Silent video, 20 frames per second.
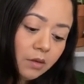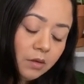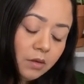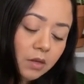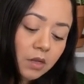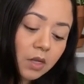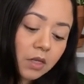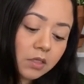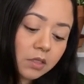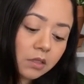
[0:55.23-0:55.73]

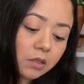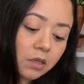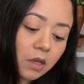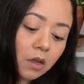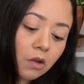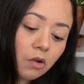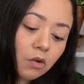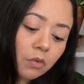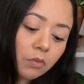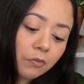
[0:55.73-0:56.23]
I just got
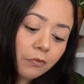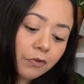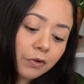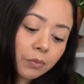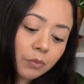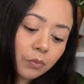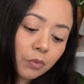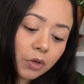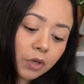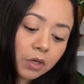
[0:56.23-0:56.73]
home
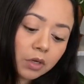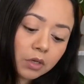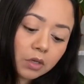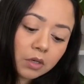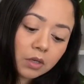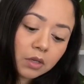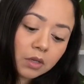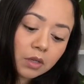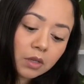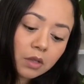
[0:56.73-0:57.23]
from work
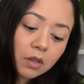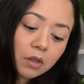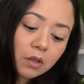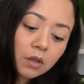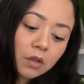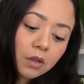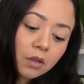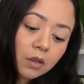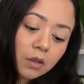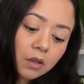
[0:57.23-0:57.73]

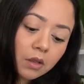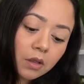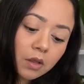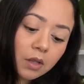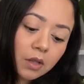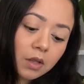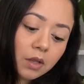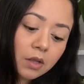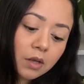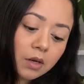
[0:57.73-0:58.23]

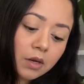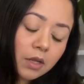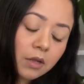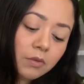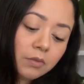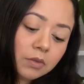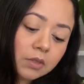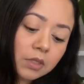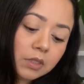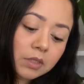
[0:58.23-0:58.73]
and I
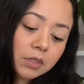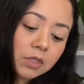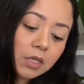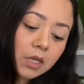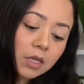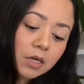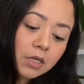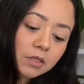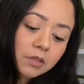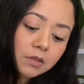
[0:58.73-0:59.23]
was
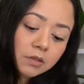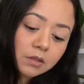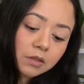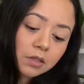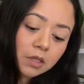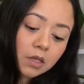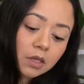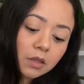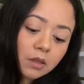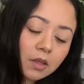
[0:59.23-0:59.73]
excited to
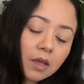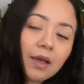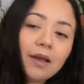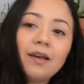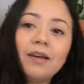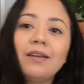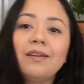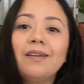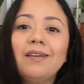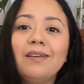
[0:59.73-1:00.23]
see
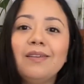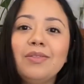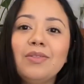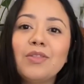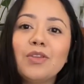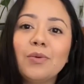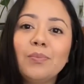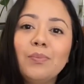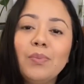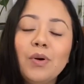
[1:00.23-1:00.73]
that
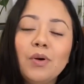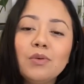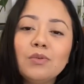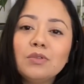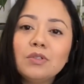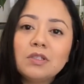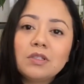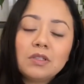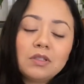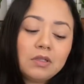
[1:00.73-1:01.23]
the
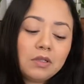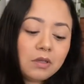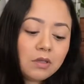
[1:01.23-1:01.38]
post